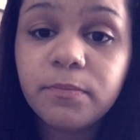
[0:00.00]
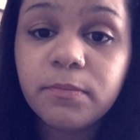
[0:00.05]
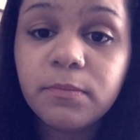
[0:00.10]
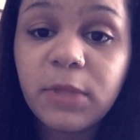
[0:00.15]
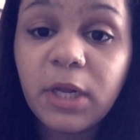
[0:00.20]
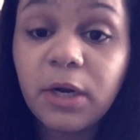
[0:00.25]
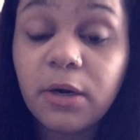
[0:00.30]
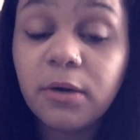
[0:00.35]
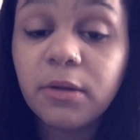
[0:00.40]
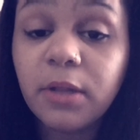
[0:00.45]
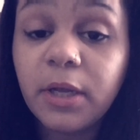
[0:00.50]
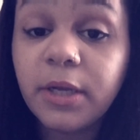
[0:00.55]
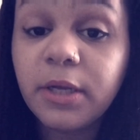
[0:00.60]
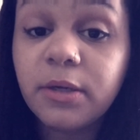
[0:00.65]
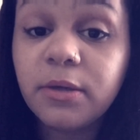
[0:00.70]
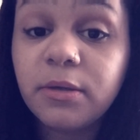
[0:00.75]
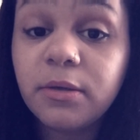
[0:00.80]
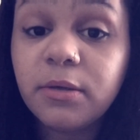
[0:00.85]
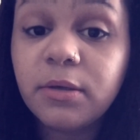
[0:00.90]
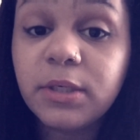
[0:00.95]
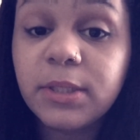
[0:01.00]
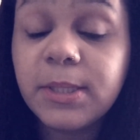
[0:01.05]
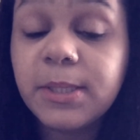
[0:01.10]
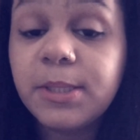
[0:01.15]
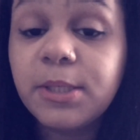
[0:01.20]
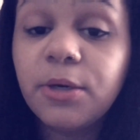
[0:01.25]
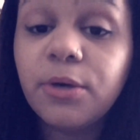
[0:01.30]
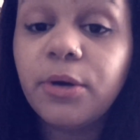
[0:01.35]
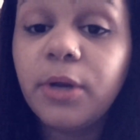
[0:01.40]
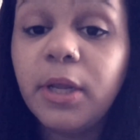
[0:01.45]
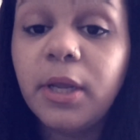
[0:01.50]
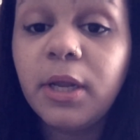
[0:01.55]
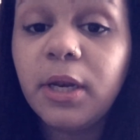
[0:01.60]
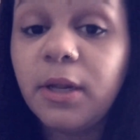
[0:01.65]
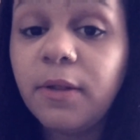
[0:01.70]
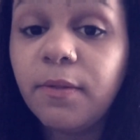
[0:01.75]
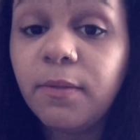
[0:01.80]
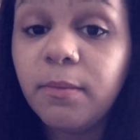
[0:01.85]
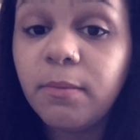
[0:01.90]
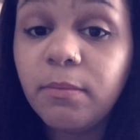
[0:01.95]
that are like considering
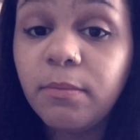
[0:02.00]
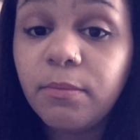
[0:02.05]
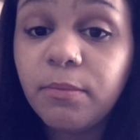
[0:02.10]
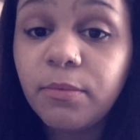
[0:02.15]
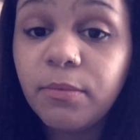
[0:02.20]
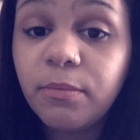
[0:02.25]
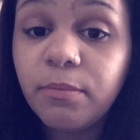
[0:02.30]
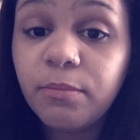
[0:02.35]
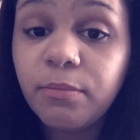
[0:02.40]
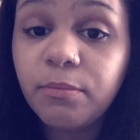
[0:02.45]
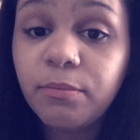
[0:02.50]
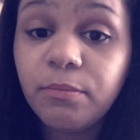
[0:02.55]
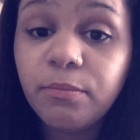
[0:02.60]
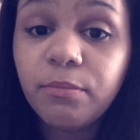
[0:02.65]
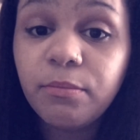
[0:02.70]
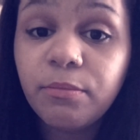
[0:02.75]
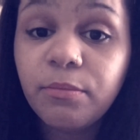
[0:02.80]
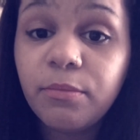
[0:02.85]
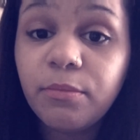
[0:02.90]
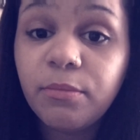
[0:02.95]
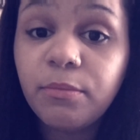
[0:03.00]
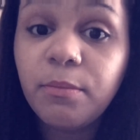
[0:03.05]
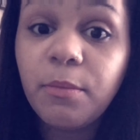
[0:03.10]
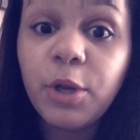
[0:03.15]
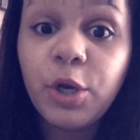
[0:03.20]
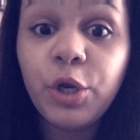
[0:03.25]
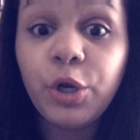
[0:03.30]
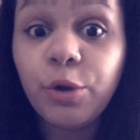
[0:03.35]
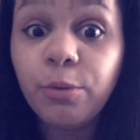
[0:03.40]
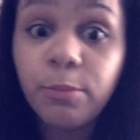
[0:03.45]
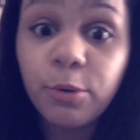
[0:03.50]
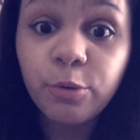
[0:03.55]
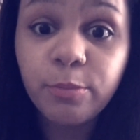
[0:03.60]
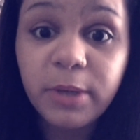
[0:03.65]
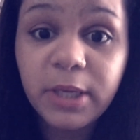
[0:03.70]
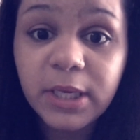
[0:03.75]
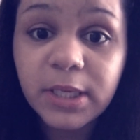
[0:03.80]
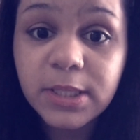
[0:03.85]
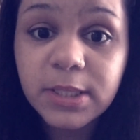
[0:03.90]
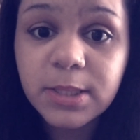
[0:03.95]
getting new
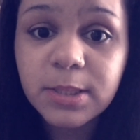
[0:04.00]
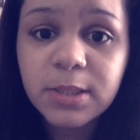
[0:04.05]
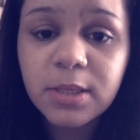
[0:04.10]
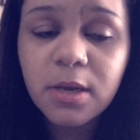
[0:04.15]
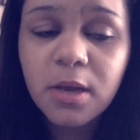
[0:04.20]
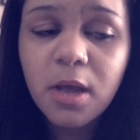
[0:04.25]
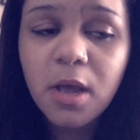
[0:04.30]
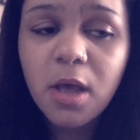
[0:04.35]
boobies.